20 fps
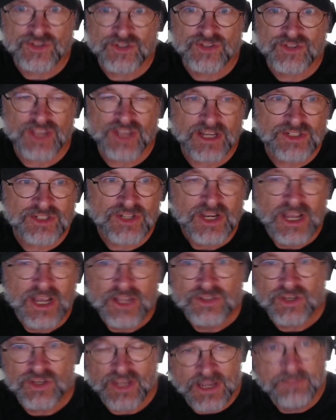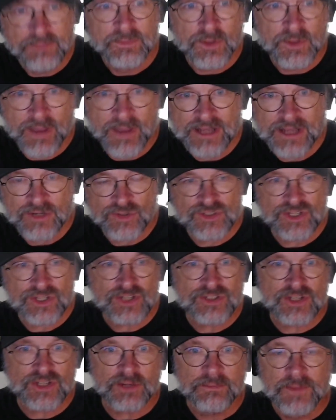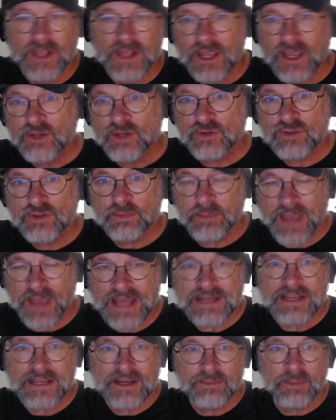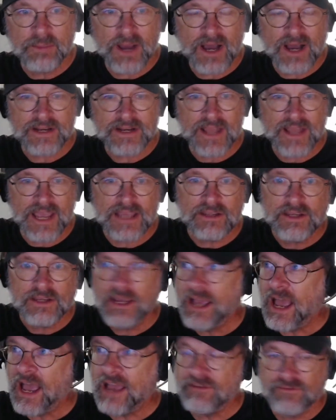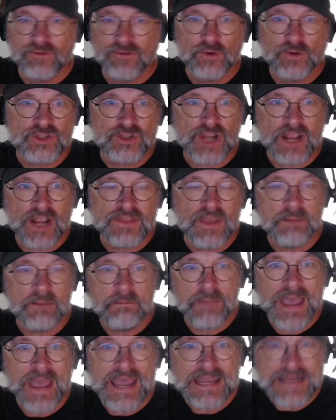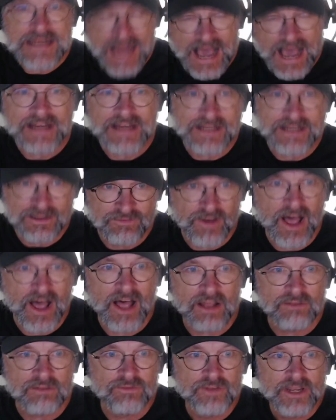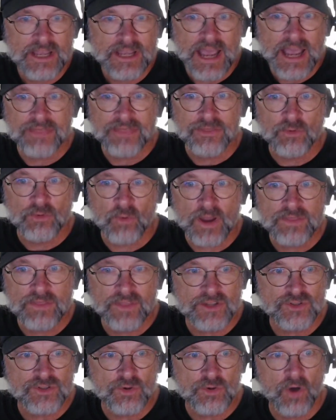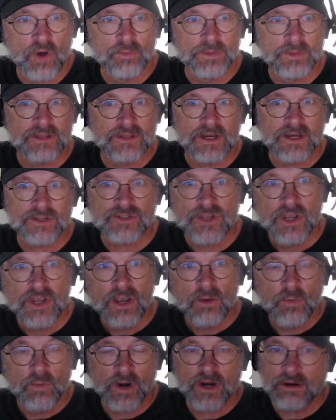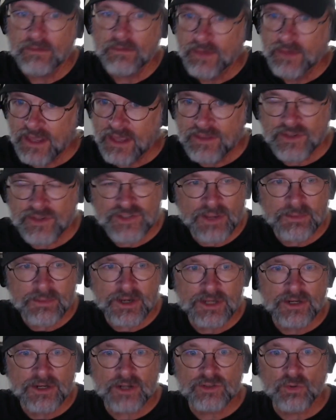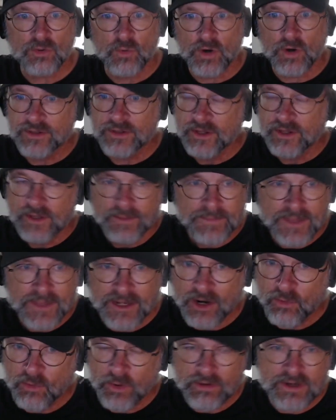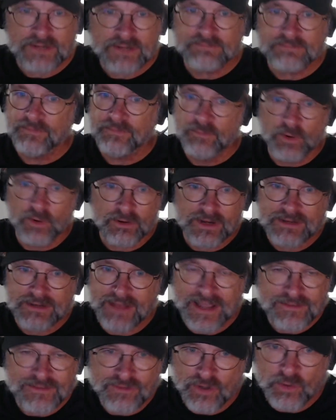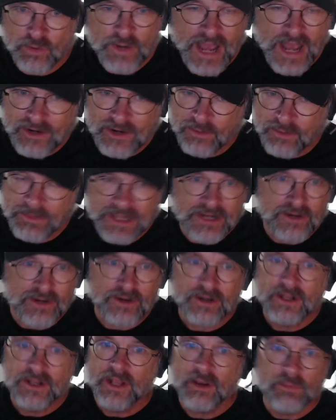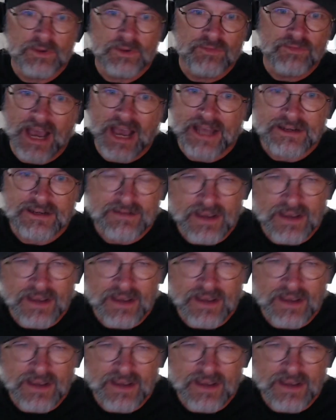and such to implement your system. You're depending upon a food chain that may not evolve at the rate that you hope it does. Where in the semiconductor world, we're at 2 nanometer. We've got